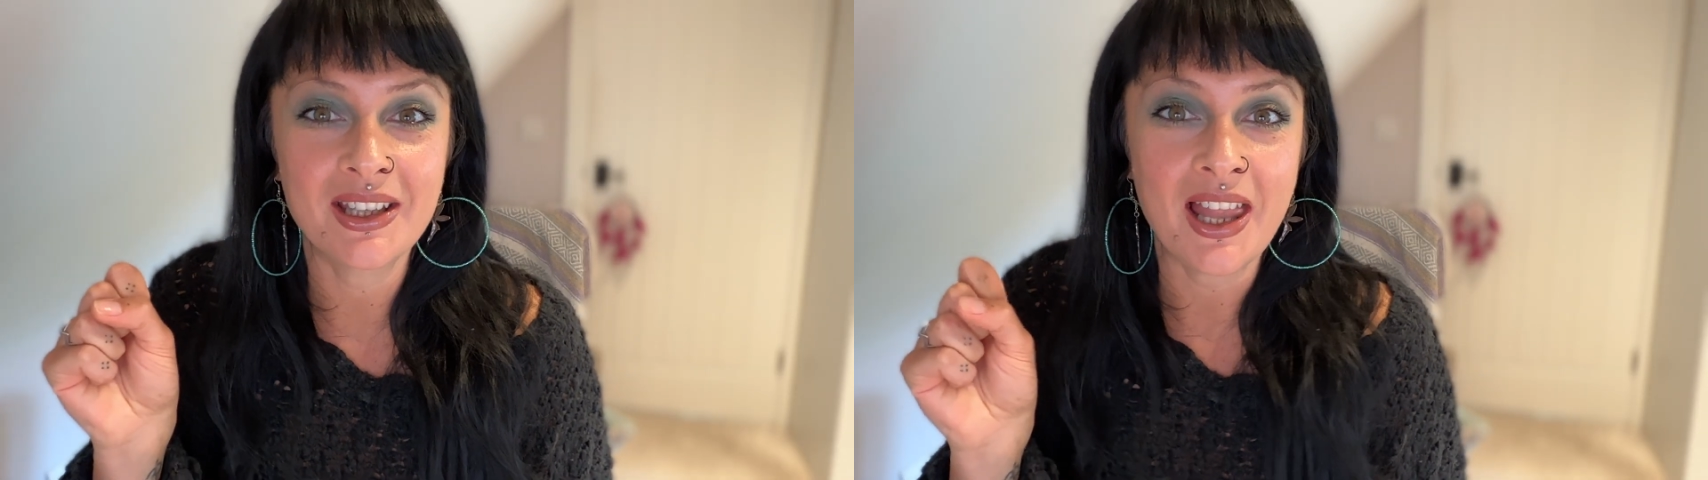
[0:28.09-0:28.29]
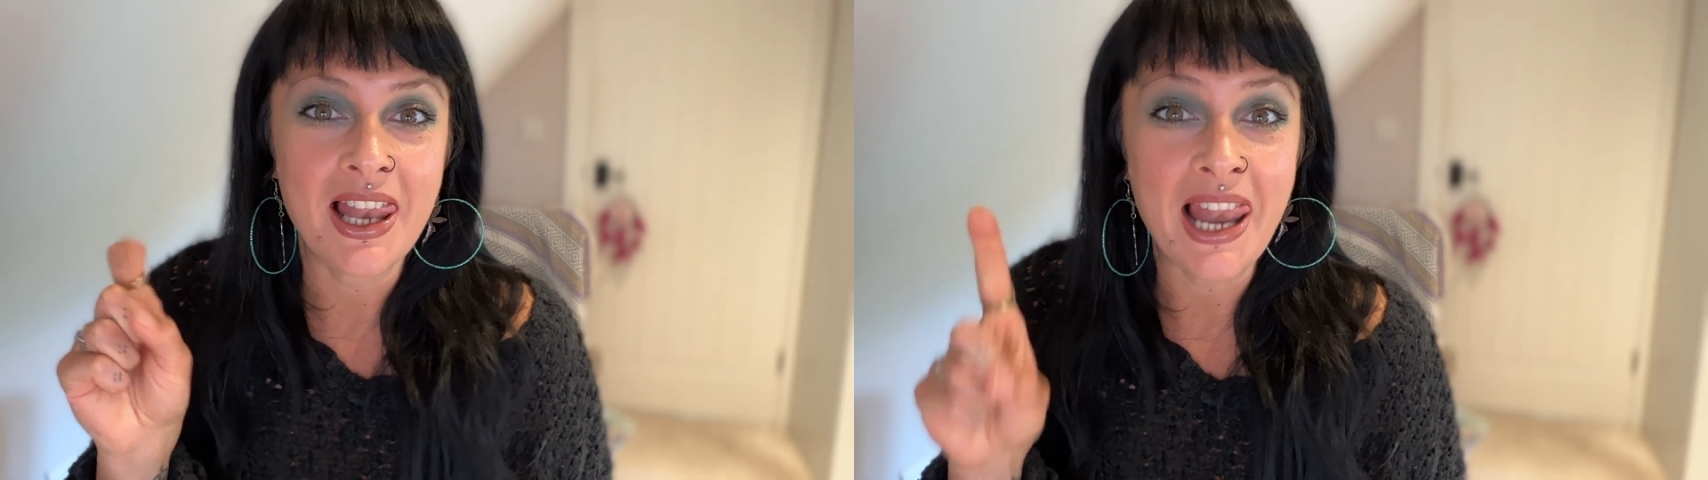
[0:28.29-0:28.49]

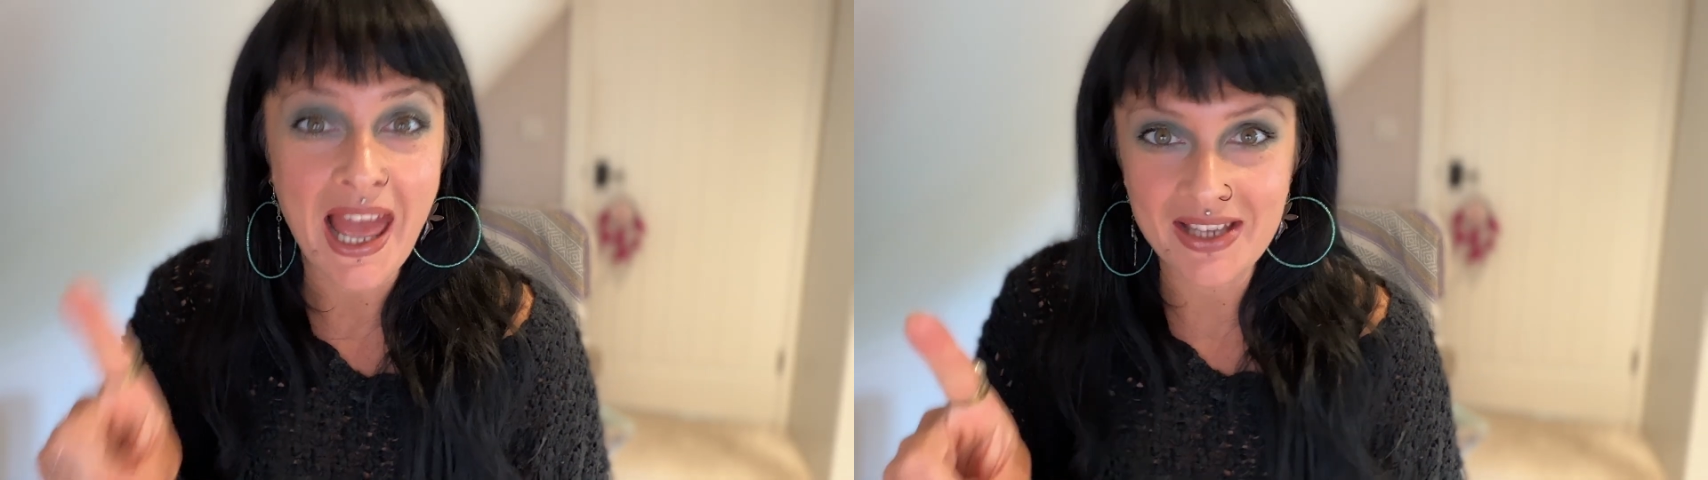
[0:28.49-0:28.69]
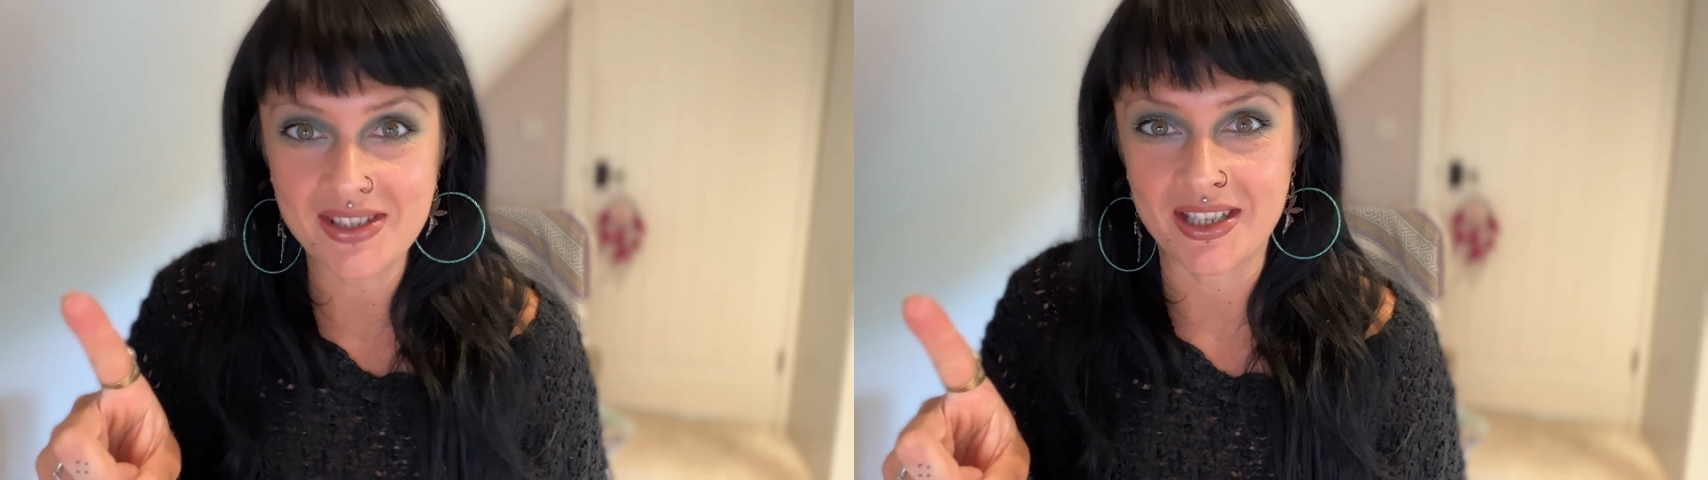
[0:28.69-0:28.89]

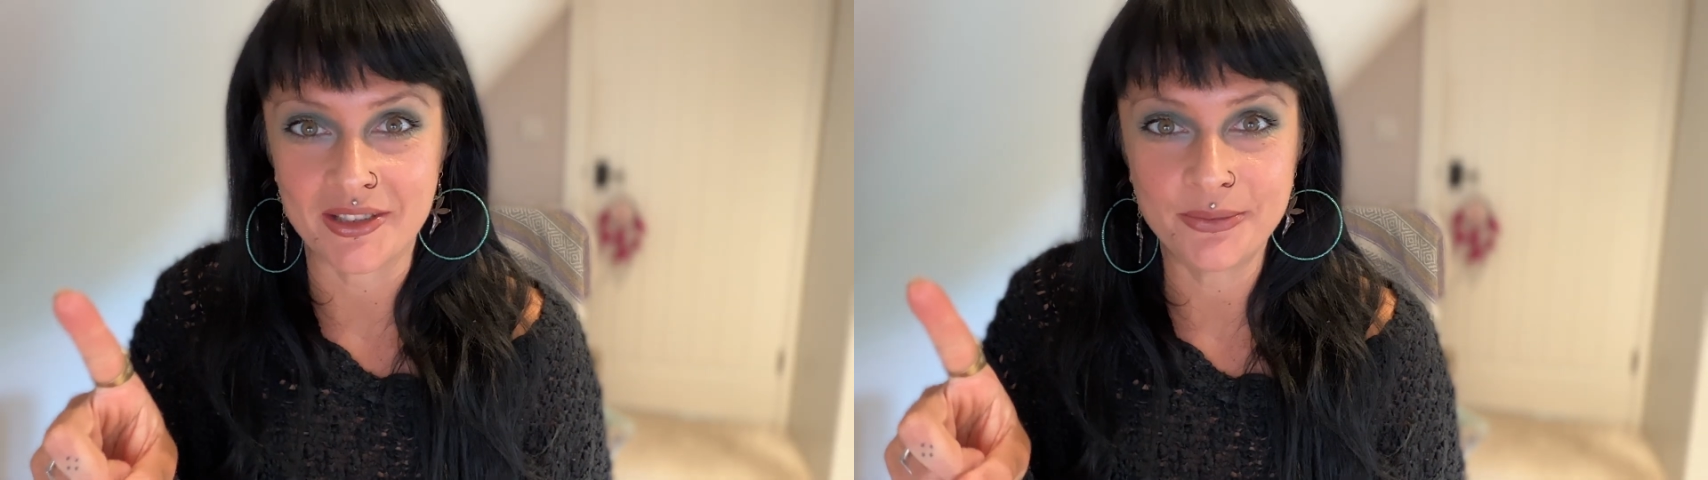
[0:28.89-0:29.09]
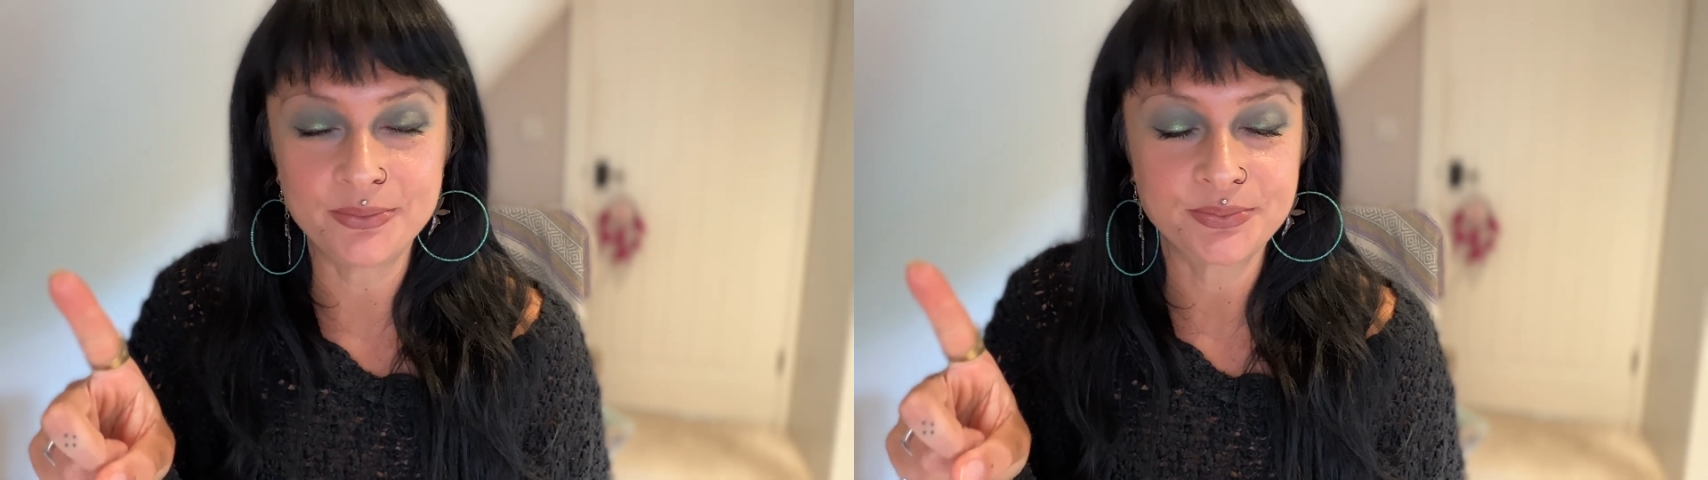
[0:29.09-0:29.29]

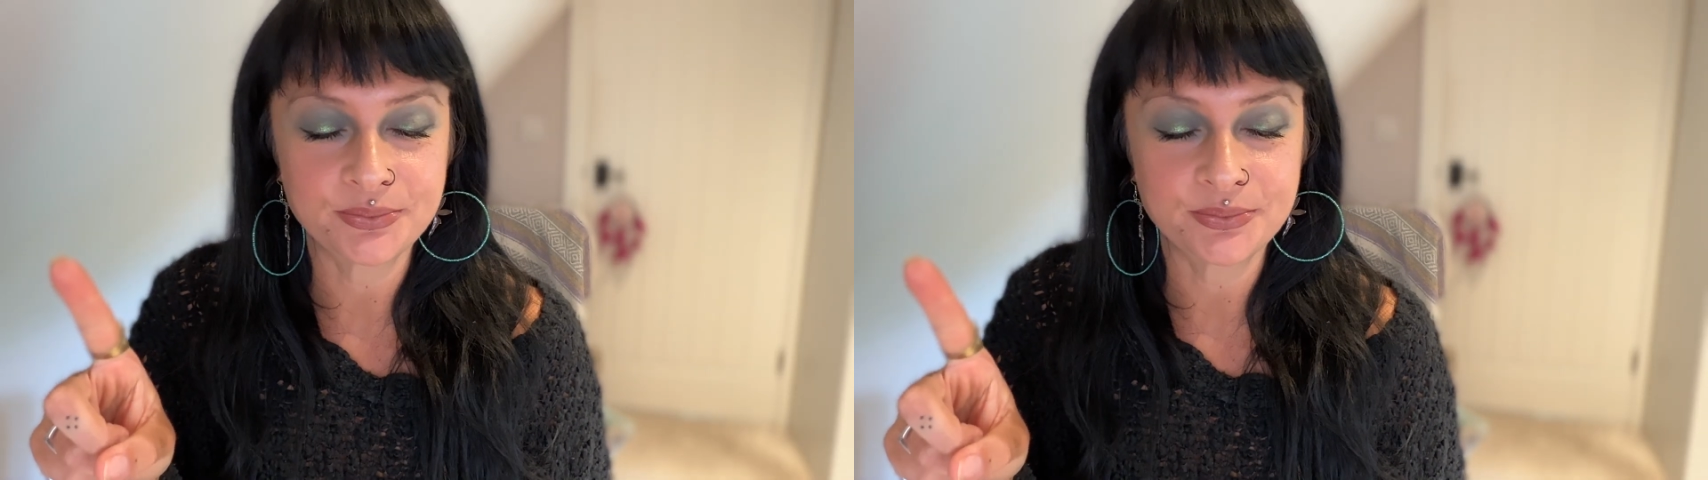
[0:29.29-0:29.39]
lesson